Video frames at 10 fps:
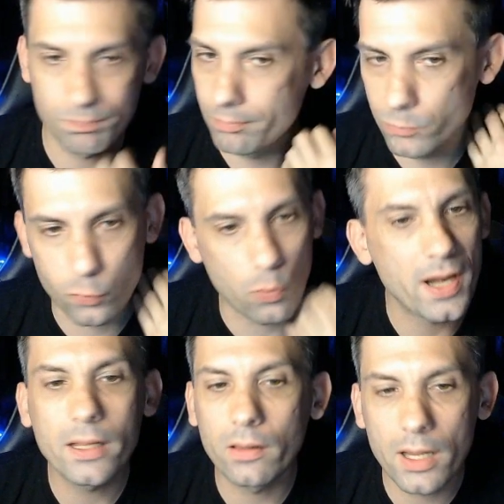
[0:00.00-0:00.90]

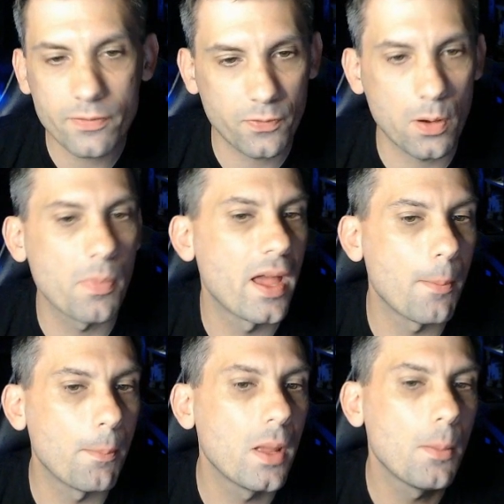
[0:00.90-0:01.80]
draining life from
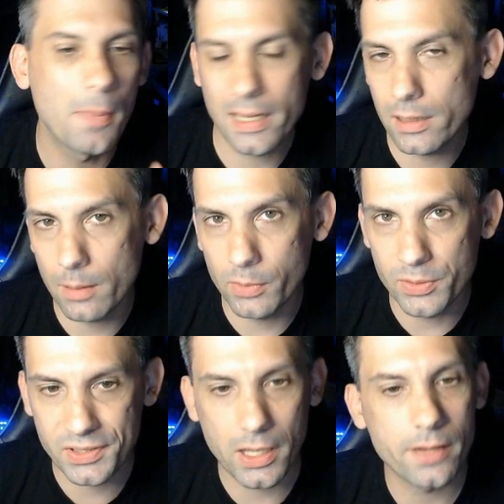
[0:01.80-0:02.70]
them, making them
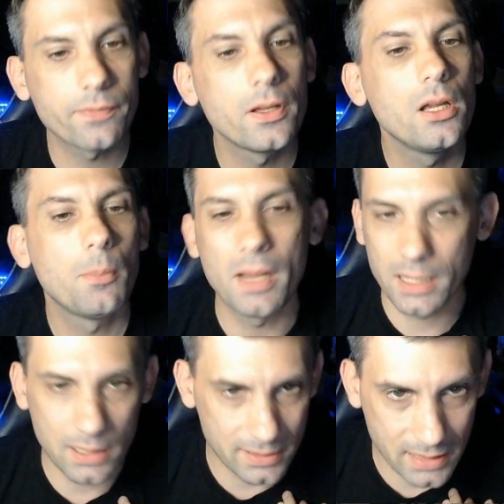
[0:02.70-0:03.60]
lose life,
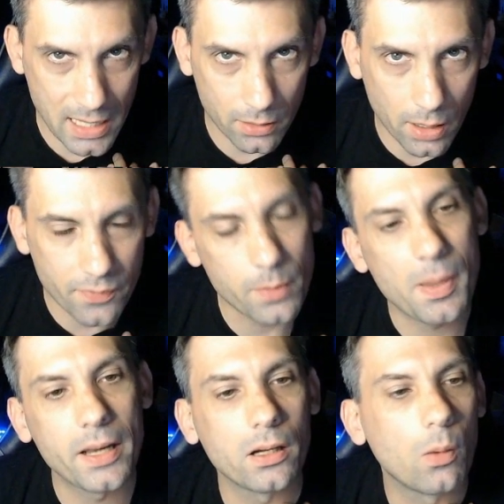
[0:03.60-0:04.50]
making us gain life,
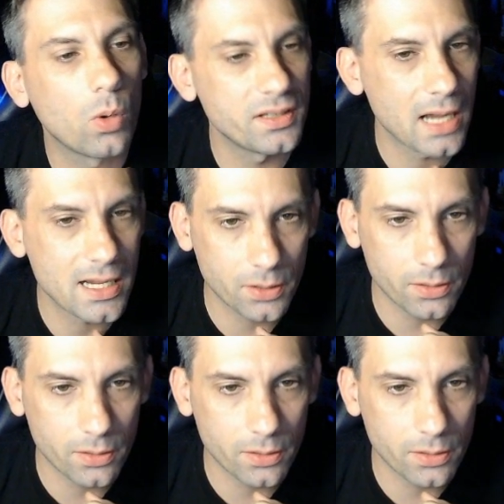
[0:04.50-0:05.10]
depending on what dies on the